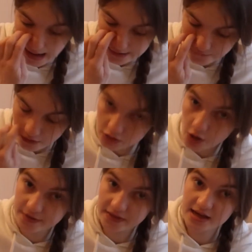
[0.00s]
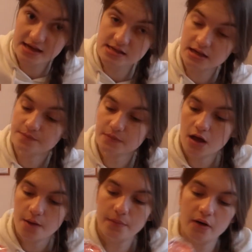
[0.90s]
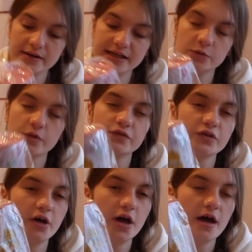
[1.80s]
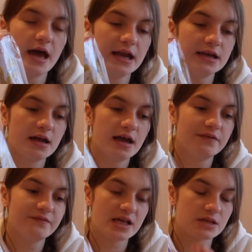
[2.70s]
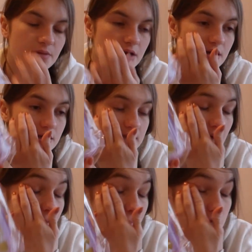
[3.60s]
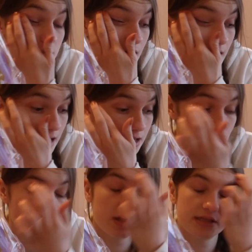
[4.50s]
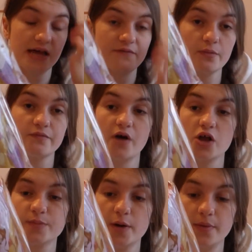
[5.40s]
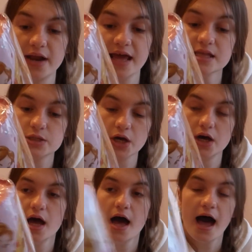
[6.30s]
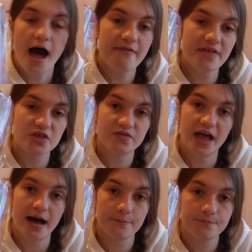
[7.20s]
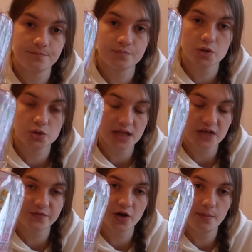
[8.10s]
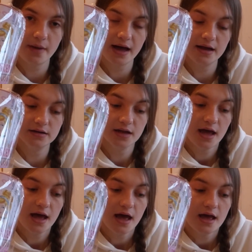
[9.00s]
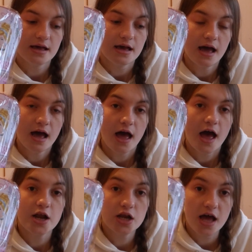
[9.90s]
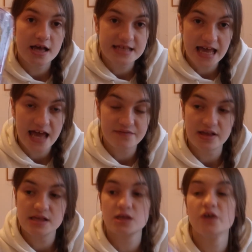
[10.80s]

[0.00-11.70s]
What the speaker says: I've already got one of these. But I need one for an investment site, which I am wanting to save up for to put money into, and that's for that. So that's for that and a savings.